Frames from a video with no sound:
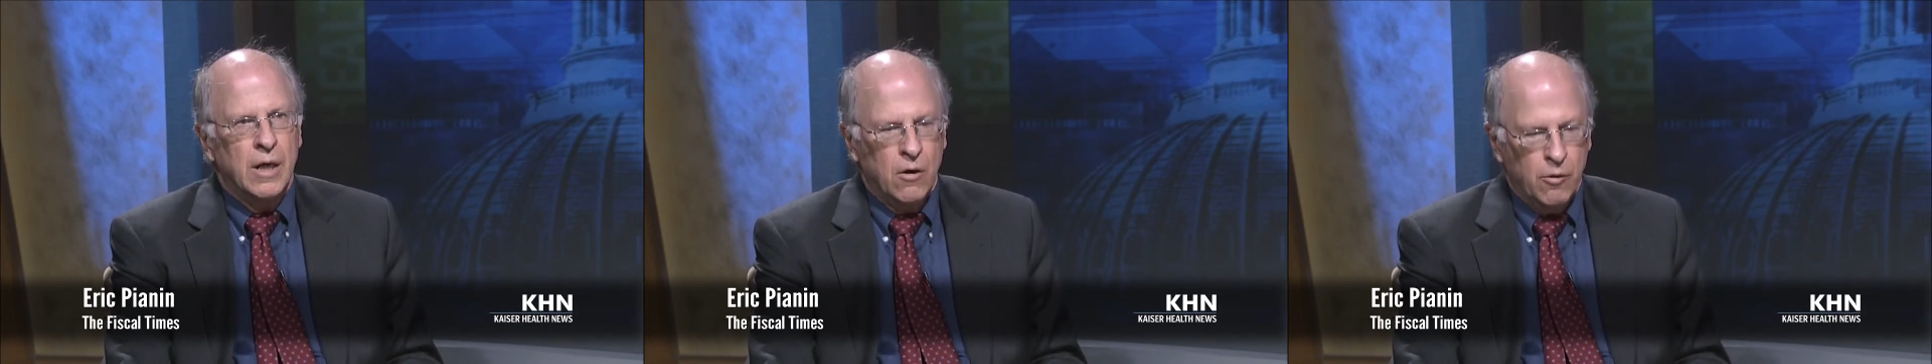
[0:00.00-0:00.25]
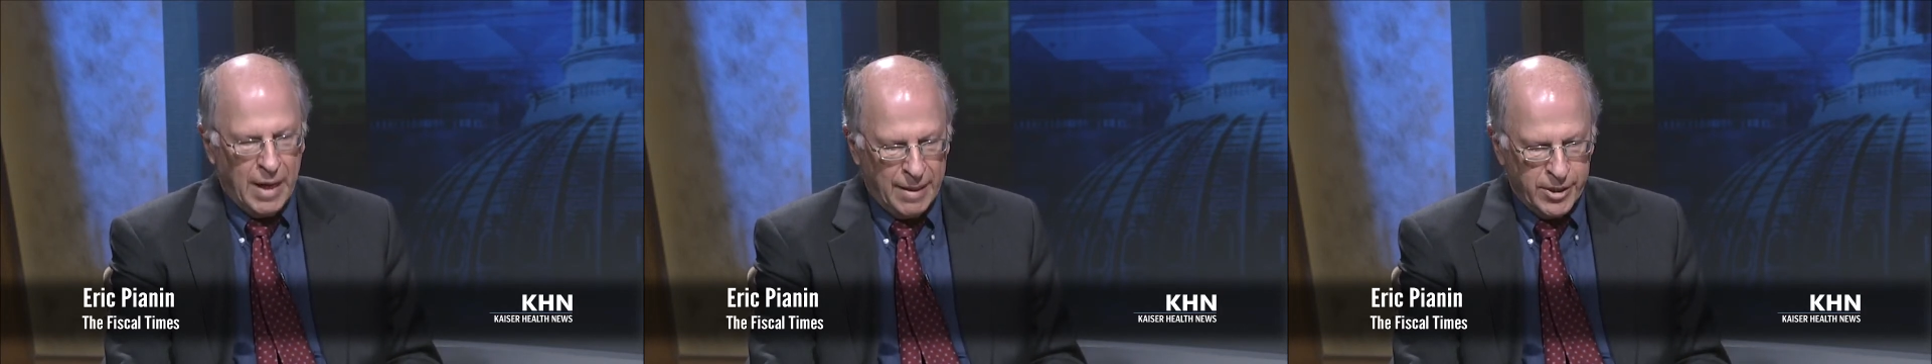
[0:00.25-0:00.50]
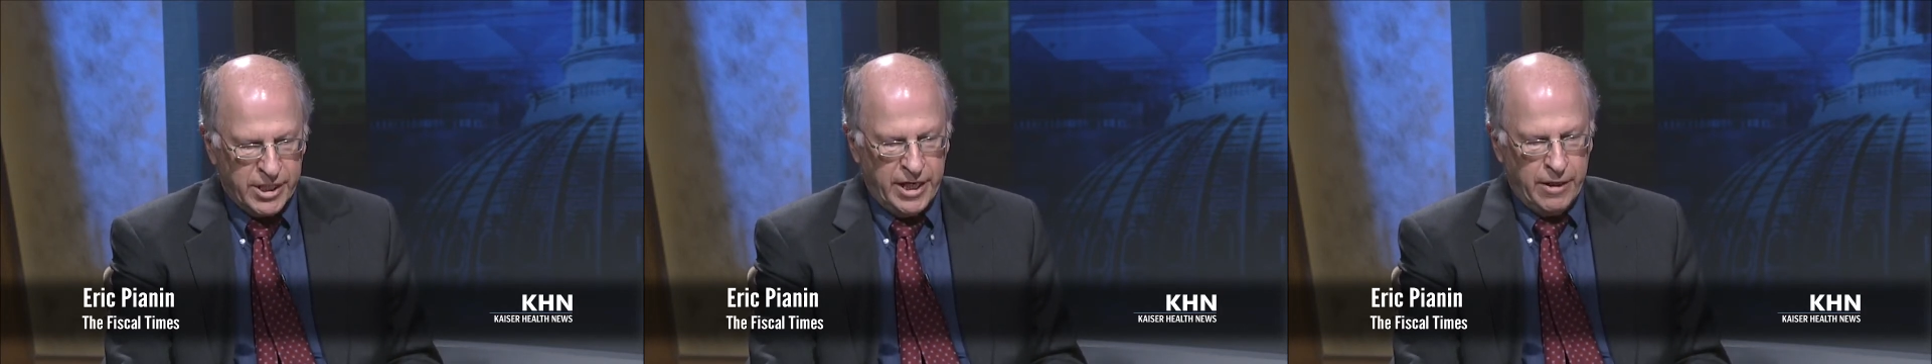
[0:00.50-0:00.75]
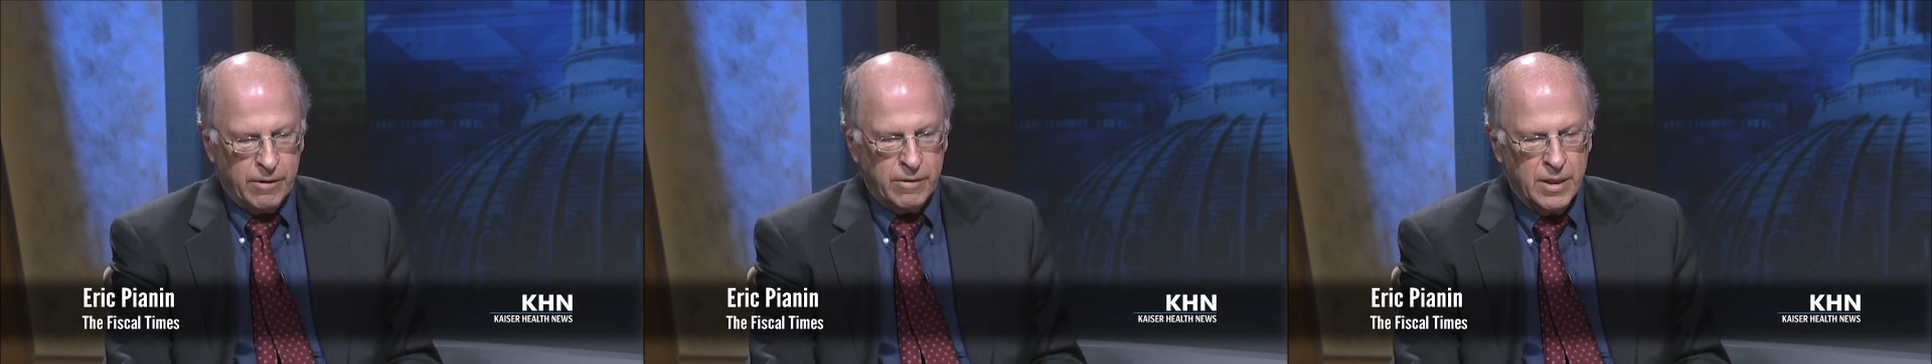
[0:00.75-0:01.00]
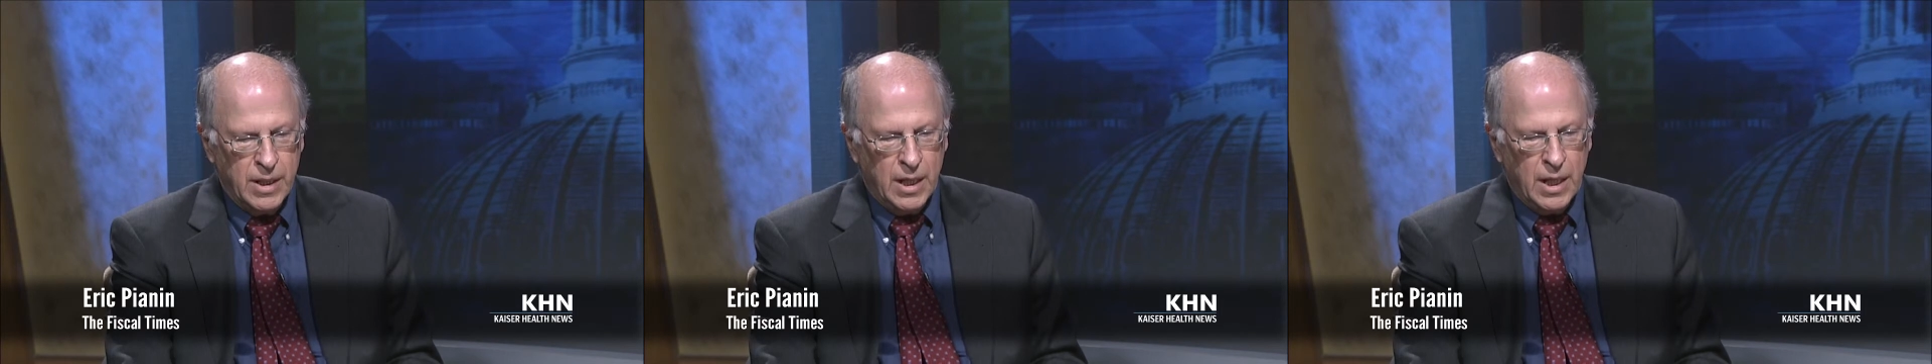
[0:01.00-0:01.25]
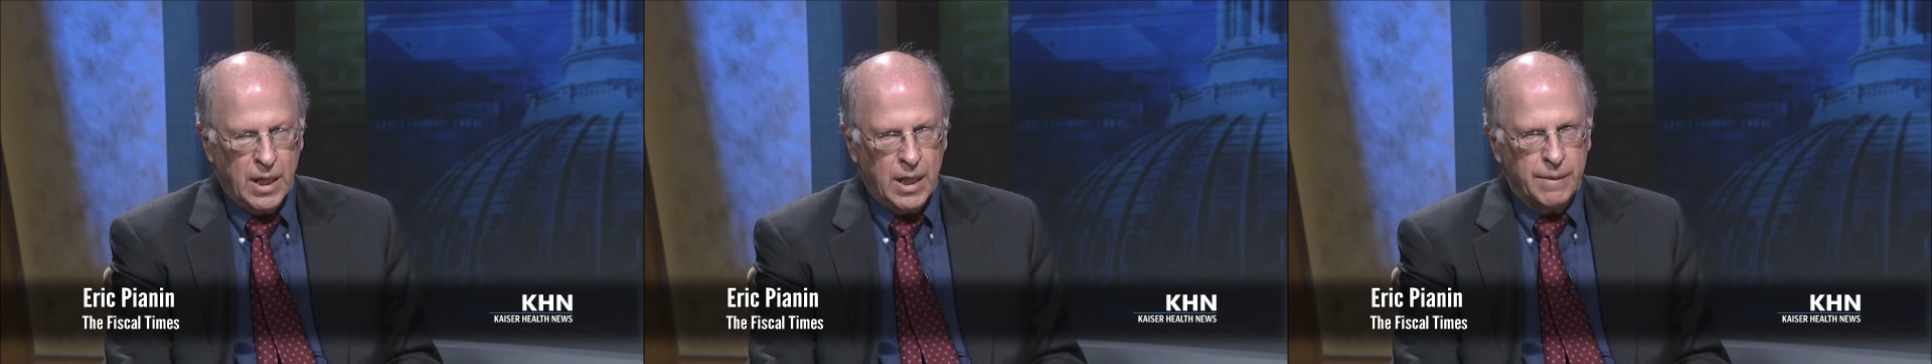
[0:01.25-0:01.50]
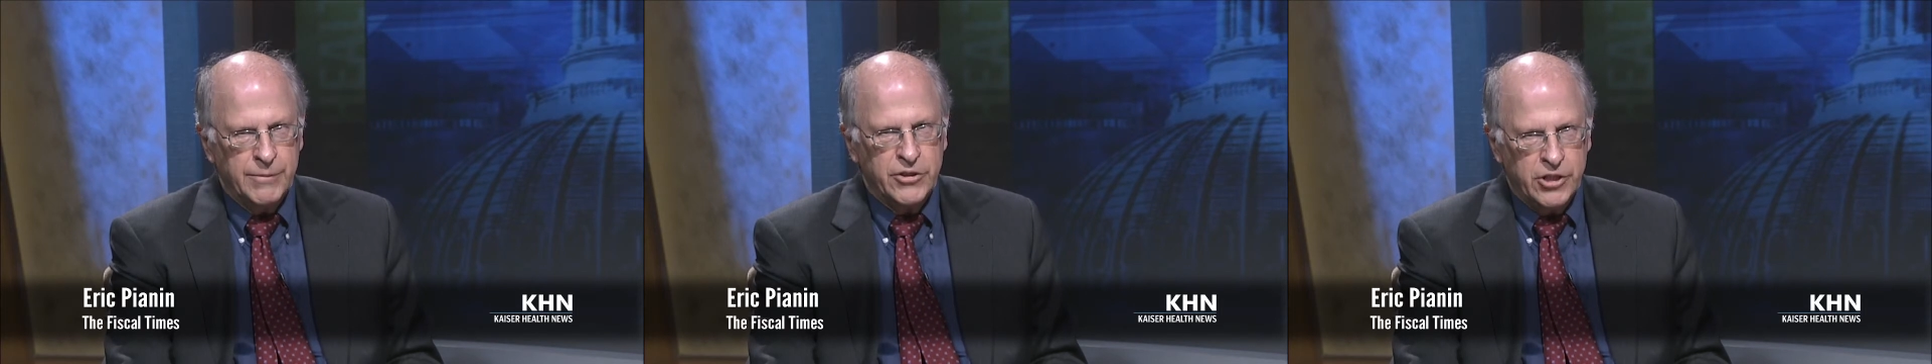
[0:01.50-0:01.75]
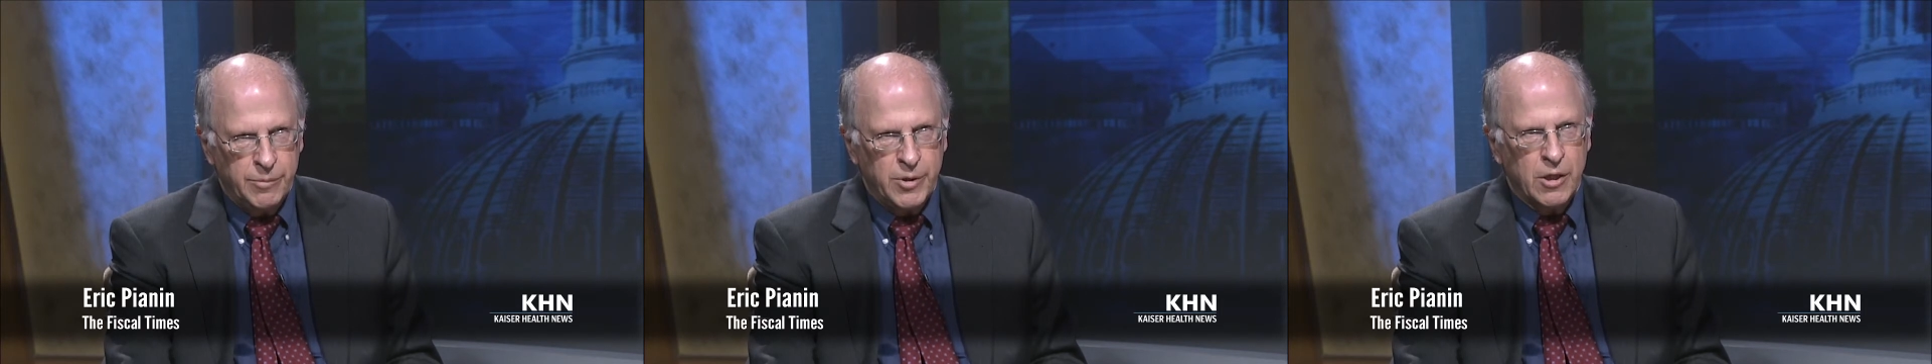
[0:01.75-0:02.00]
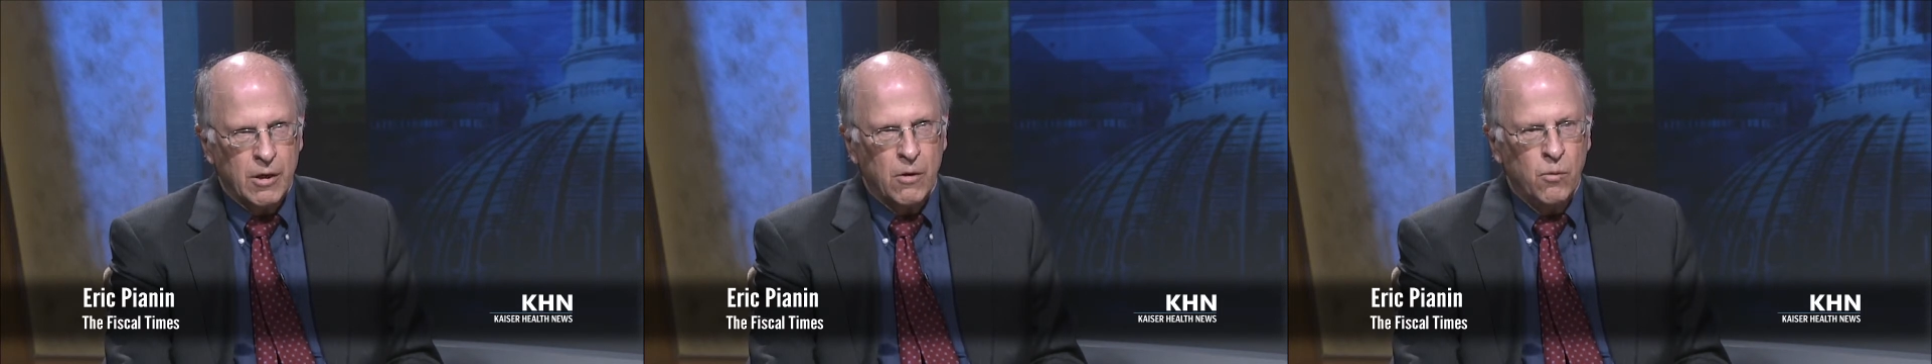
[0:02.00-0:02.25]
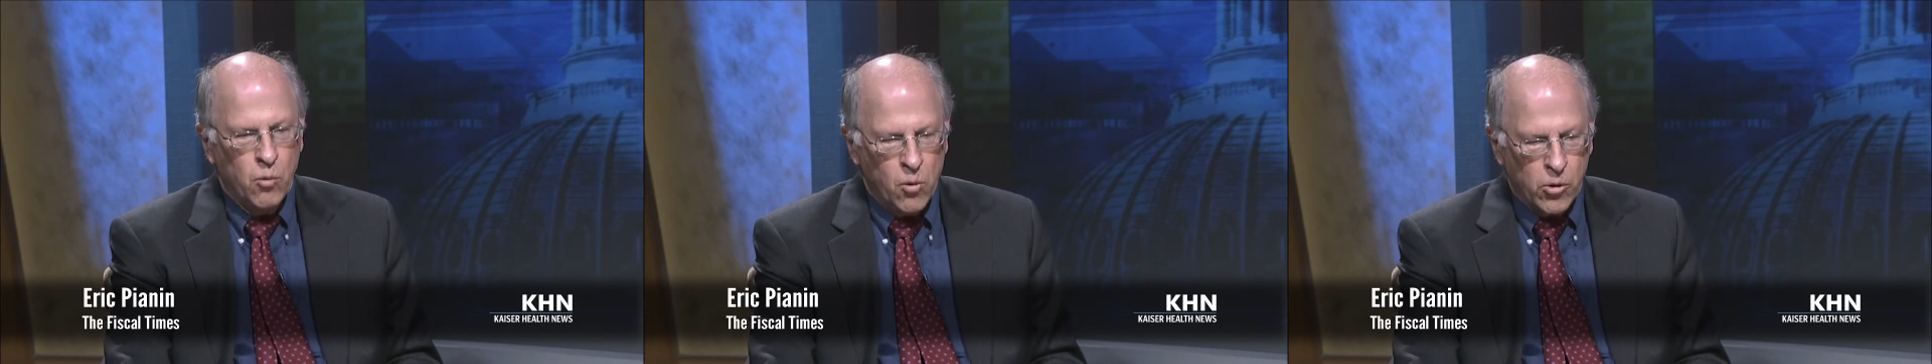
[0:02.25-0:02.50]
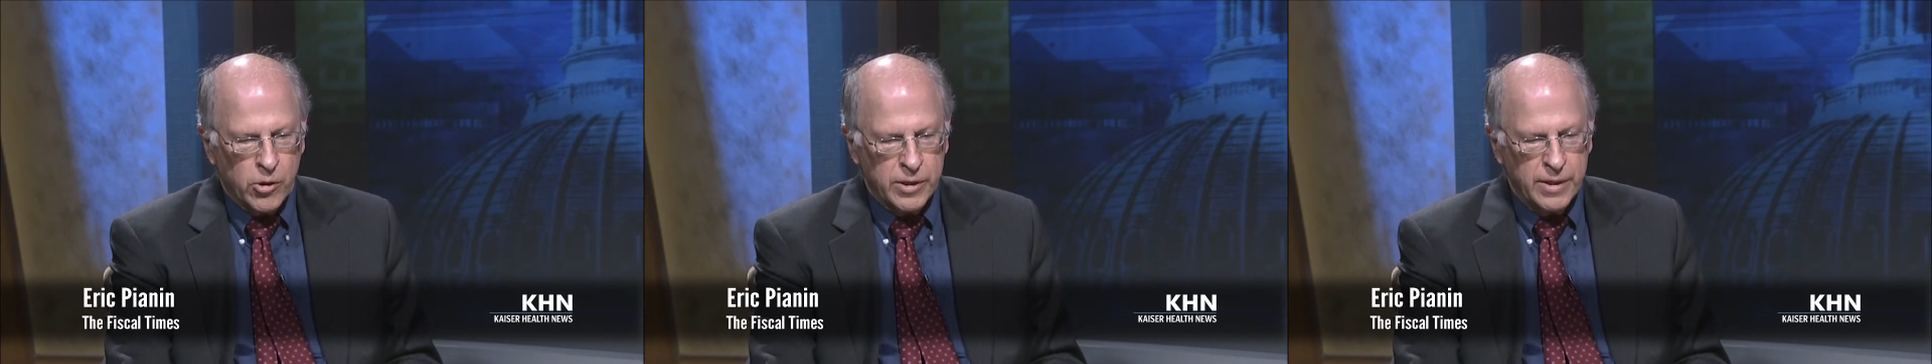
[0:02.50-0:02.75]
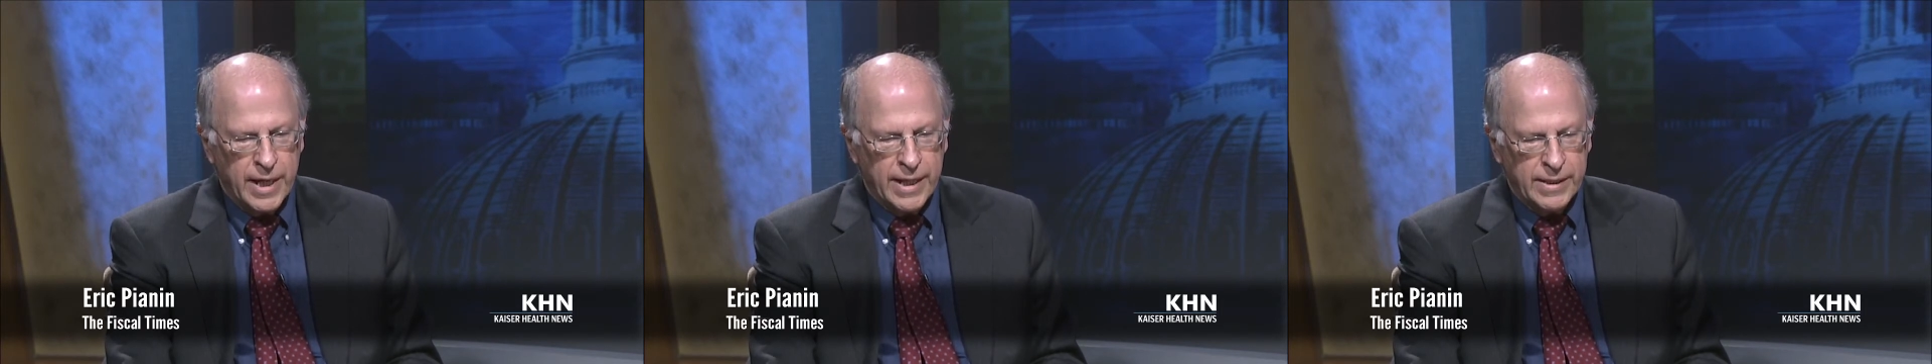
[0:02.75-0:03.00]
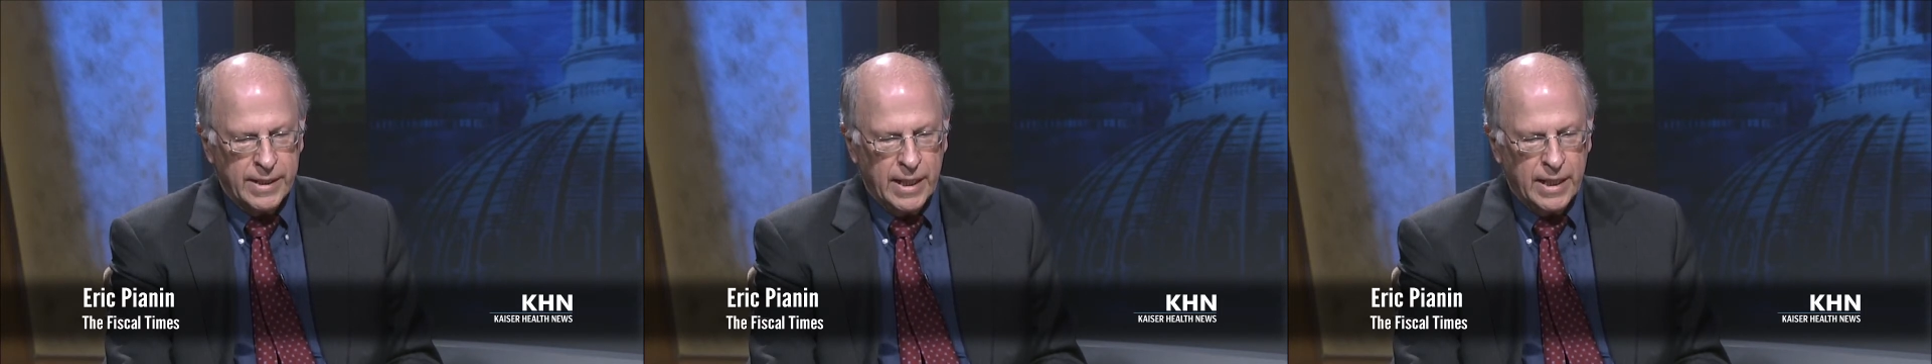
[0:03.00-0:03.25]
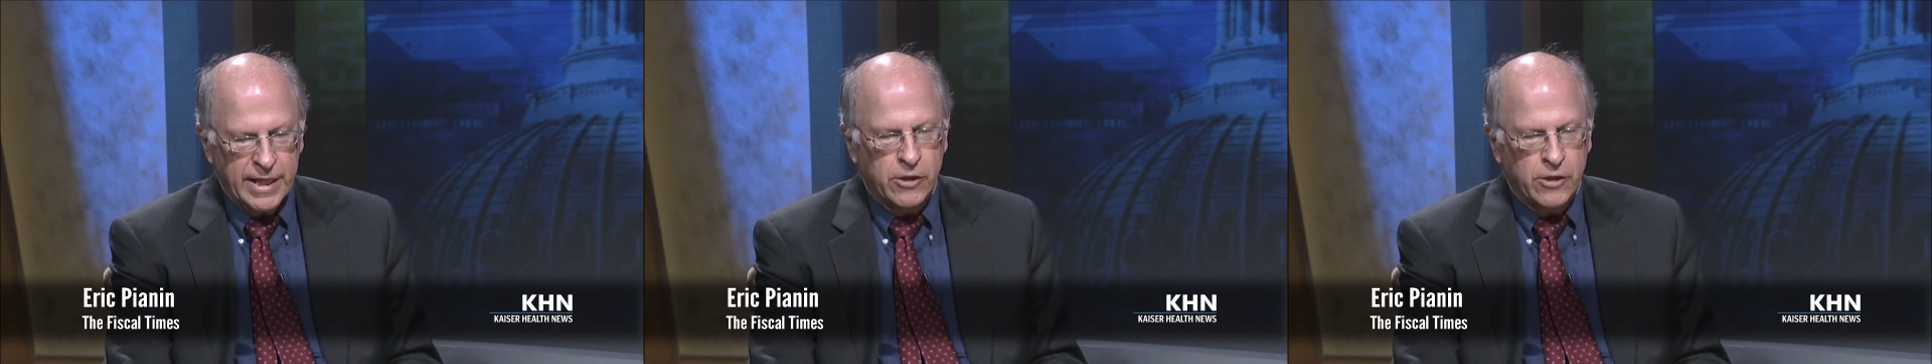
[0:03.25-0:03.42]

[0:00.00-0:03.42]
Obamacare, uh, the CBO warned that uh,